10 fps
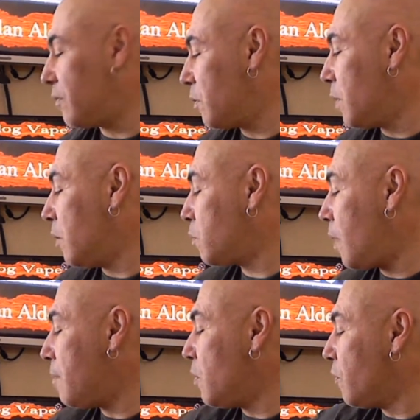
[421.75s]
the world.
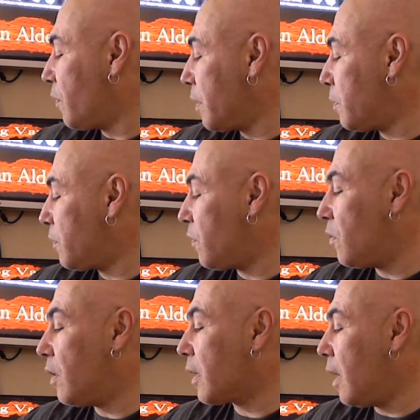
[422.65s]
One more thing
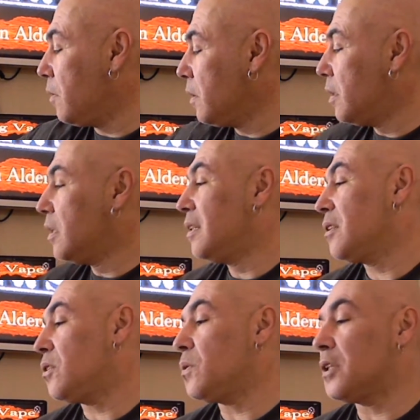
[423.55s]
before I go.
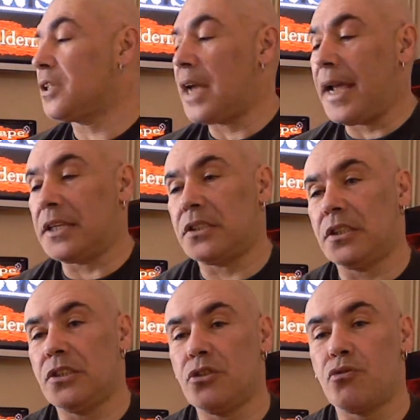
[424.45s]
Talking of tanks,
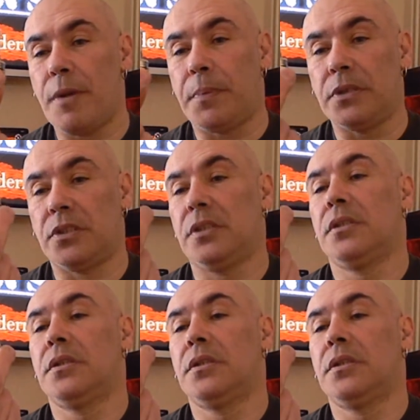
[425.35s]
drippers.